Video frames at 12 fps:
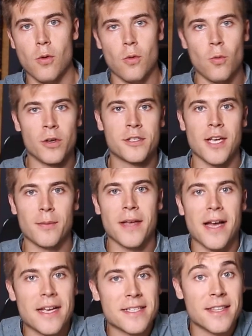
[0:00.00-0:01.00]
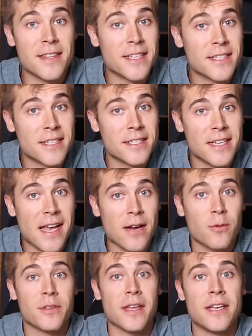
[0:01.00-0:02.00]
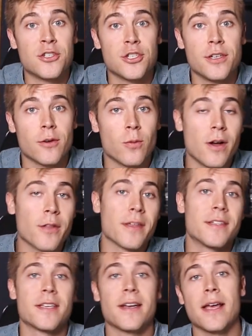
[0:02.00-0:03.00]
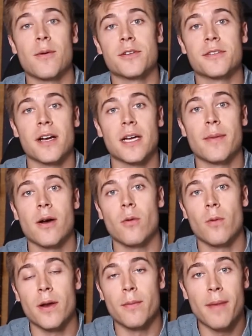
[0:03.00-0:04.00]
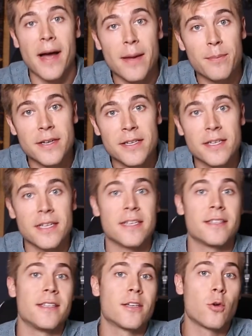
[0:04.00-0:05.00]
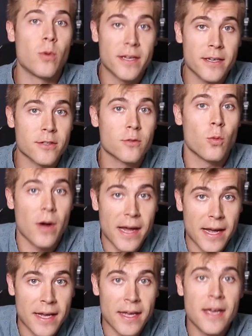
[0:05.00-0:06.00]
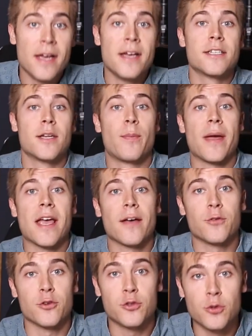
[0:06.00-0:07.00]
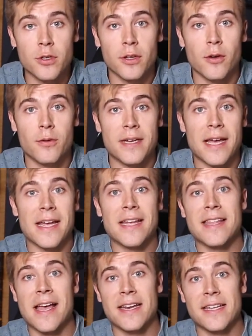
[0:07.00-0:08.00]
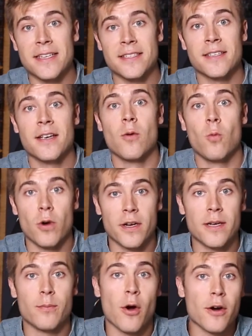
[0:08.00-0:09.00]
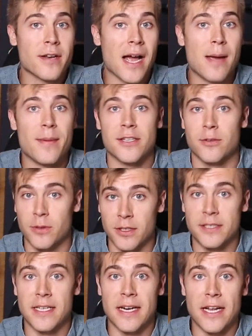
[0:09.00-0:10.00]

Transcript: What's up, guys? This is Zach with Engineered Wealth, and today I want to talk about what, in my opinion, is the quickest way to pay off your student loan debt, and that is working part-time as a real estate